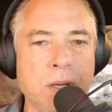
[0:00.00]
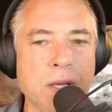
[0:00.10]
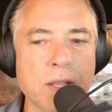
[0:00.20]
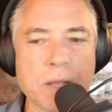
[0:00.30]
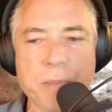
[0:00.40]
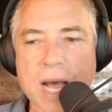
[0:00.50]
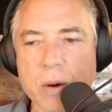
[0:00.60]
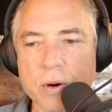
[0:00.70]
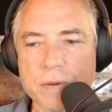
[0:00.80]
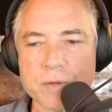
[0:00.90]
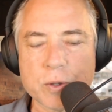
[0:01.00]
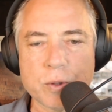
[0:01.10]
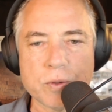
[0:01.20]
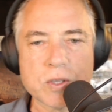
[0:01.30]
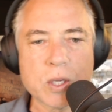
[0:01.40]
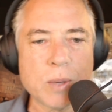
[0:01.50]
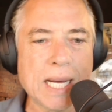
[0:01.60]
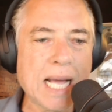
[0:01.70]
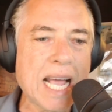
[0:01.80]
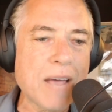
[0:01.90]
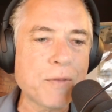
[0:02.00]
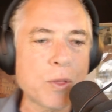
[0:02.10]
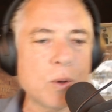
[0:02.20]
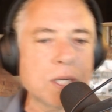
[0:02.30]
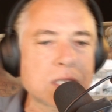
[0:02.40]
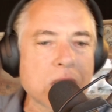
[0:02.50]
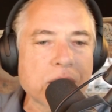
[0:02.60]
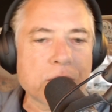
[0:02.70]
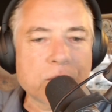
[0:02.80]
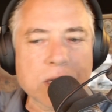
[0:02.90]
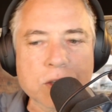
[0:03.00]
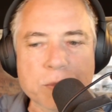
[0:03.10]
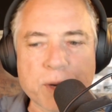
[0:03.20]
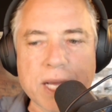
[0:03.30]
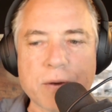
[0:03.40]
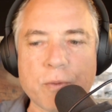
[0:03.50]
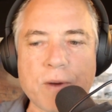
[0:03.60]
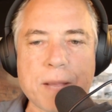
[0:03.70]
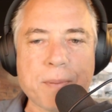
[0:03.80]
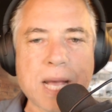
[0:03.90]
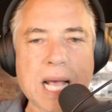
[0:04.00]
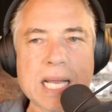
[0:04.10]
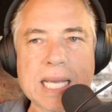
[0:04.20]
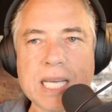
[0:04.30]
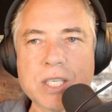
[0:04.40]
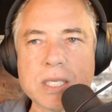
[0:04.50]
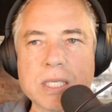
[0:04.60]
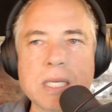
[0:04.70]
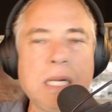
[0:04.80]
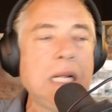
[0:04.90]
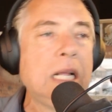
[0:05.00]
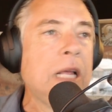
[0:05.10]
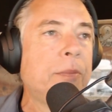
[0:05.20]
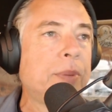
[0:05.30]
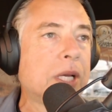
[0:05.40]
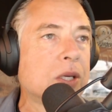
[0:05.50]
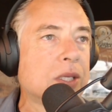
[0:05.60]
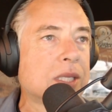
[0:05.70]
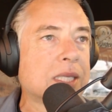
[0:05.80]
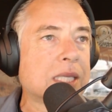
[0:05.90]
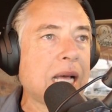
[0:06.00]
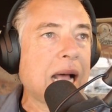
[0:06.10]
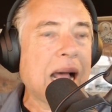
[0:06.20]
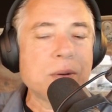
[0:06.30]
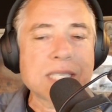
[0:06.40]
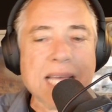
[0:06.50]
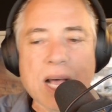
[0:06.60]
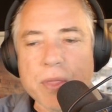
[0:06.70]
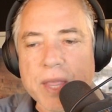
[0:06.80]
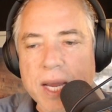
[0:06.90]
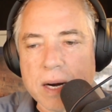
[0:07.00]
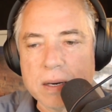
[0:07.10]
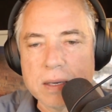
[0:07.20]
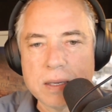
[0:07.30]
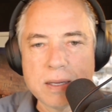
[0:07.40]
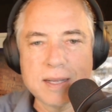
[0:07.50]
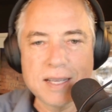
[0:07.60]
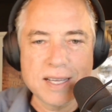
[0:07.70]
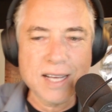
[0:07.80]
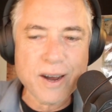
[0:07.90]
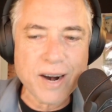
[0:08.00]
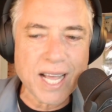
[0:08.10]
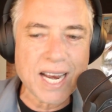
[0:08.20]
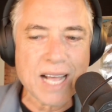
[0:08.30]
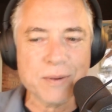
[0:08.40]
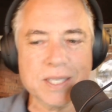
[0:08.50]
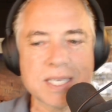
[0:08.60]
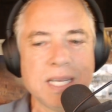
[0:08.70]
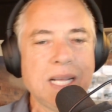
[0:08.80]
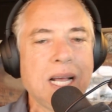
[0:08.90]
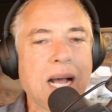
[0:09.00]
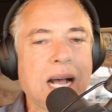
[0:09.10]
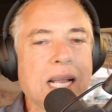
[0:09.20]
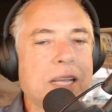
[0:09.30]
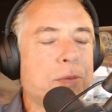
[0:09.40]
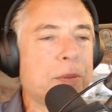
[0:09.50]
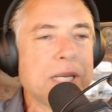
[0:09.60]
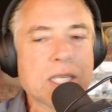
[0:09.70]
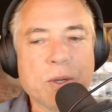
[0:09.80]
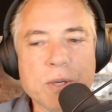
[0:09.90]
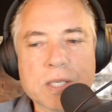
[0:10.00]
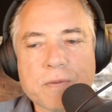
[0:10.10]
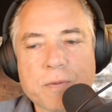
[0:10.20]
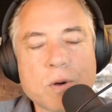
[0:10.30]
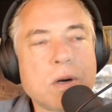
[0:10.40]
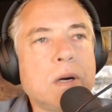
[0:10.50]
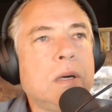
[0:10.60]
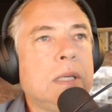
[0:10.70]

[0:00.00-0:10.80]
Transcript: the power of truth. So I have thoughts on the Russell Brand rape allegations because I was out there. All right. I was highly promiscuous for a